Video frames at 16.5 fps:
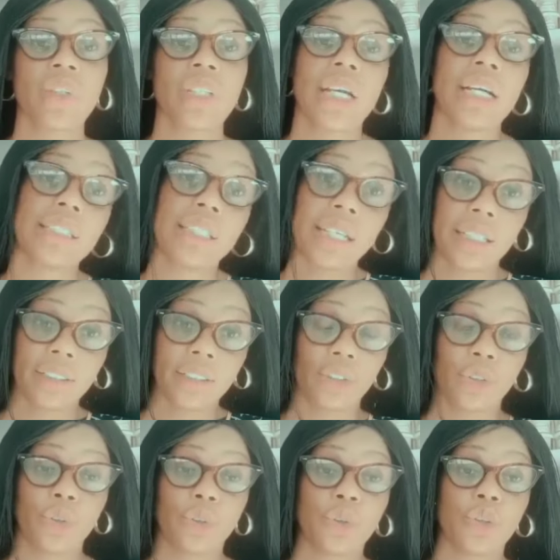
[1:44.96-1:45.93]
and healthy
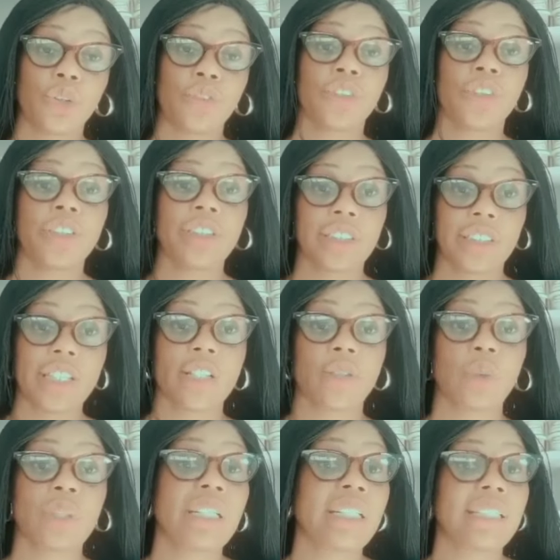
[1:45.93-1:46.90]
to use for your skin
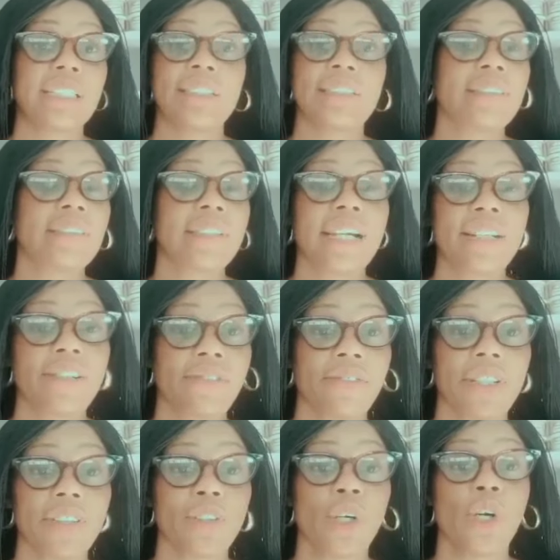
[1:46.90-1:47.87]
without any side
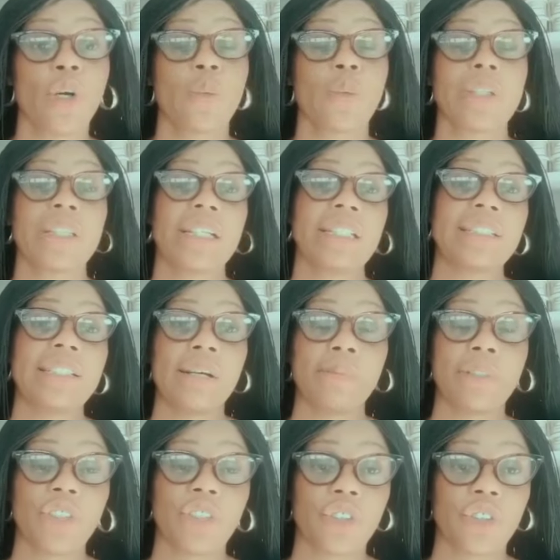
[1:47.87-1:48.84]
effect, without
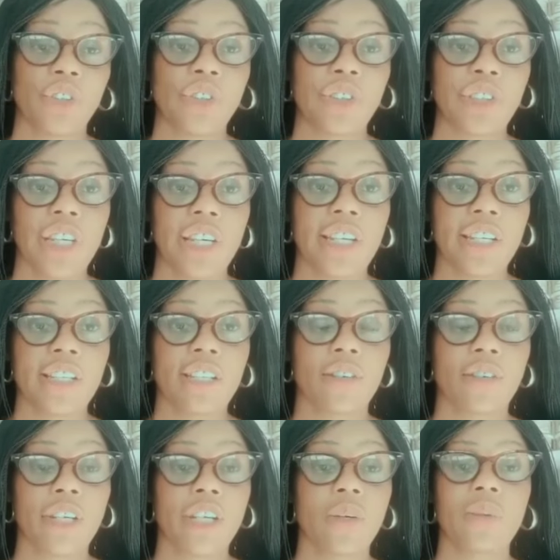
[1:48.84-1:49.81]
damaging your skin,
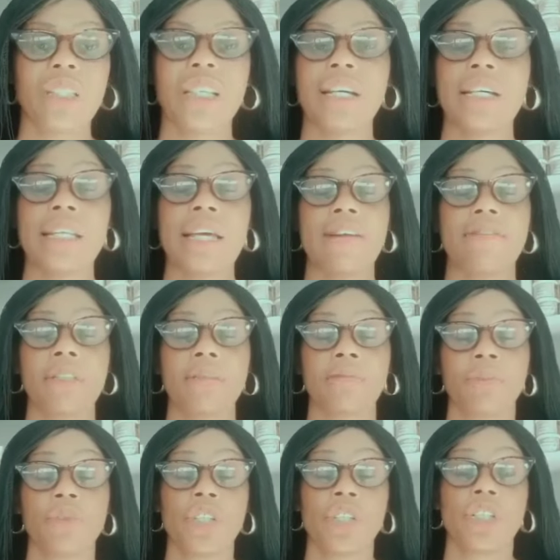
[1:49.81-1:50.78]
okay, without having
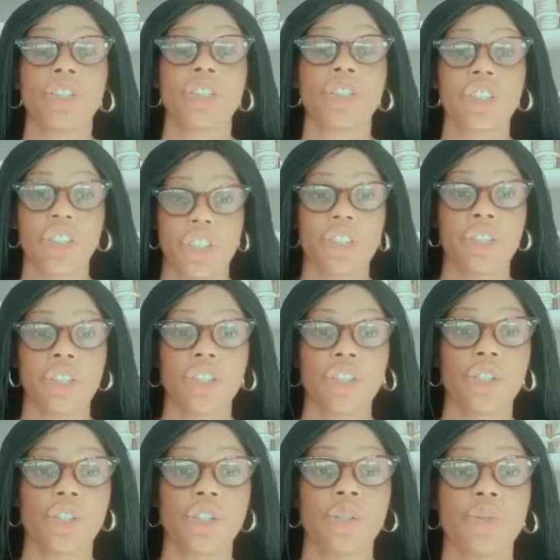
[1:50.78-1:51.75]
skin
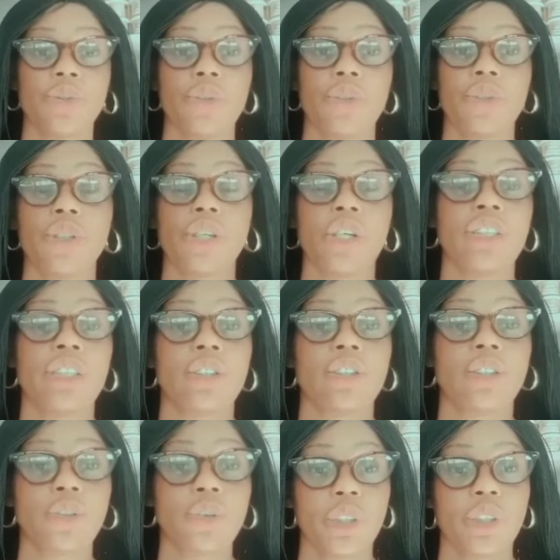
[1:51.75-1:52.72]
issues such
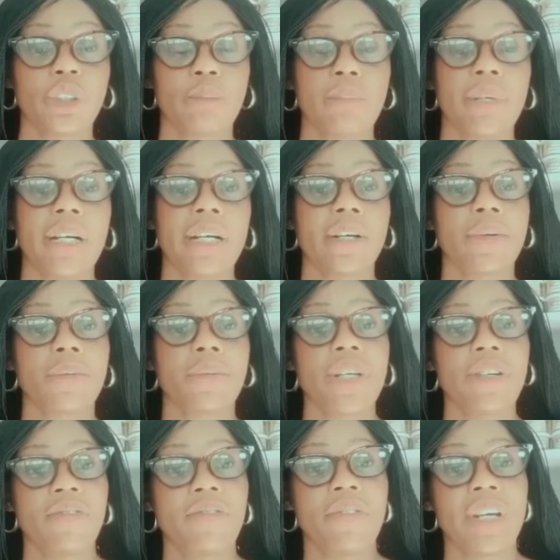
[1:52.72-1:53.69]
as stretch mark,
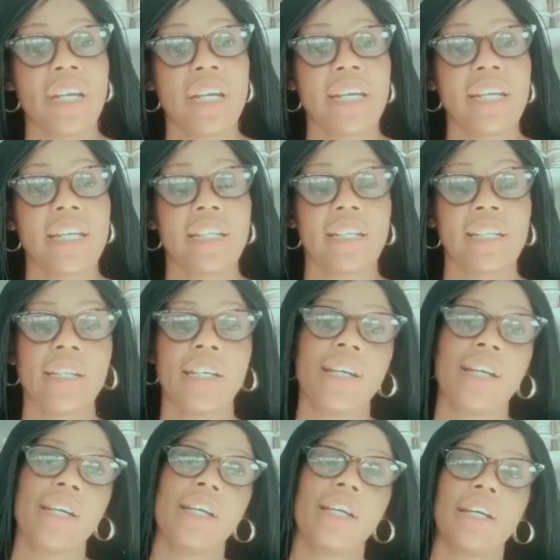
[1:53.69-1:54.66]
green vein,
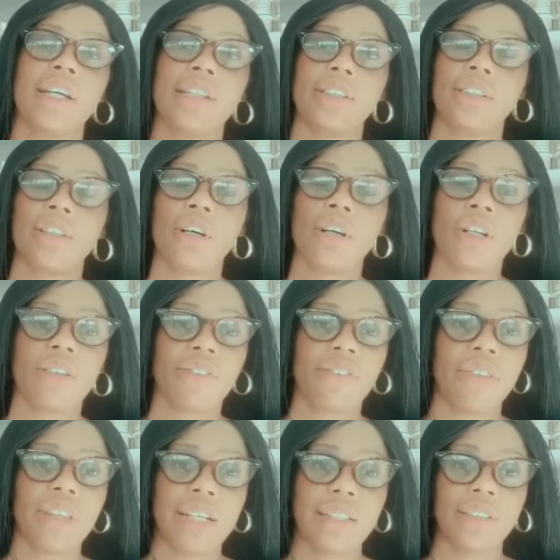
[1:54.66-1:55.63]
and all of
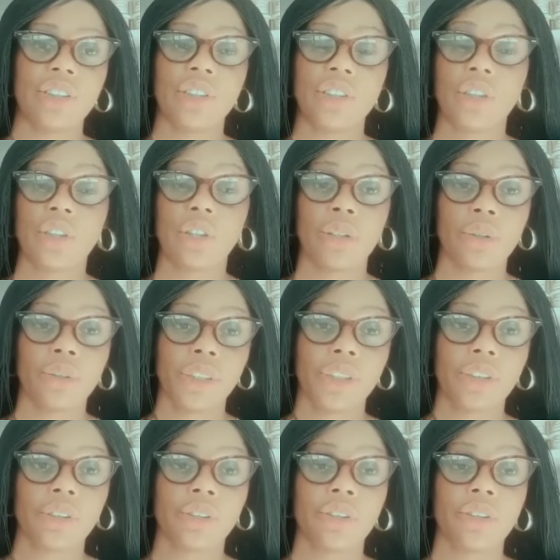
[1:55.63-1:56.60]
that,
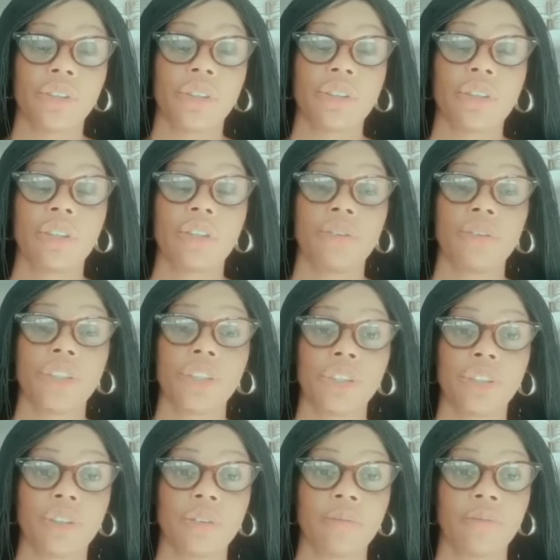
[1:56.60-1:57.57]

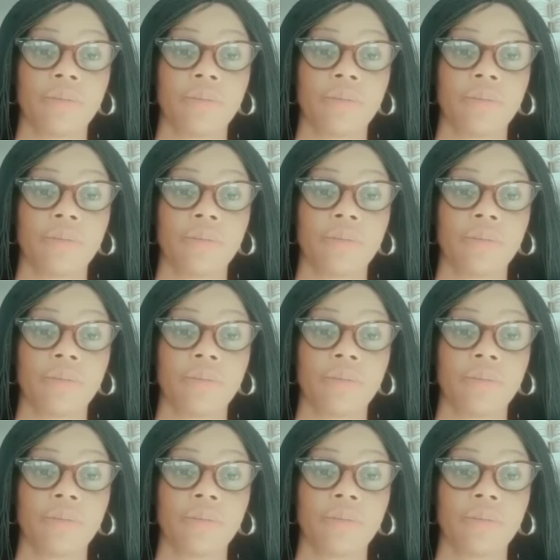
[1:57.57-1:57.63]
discoloration.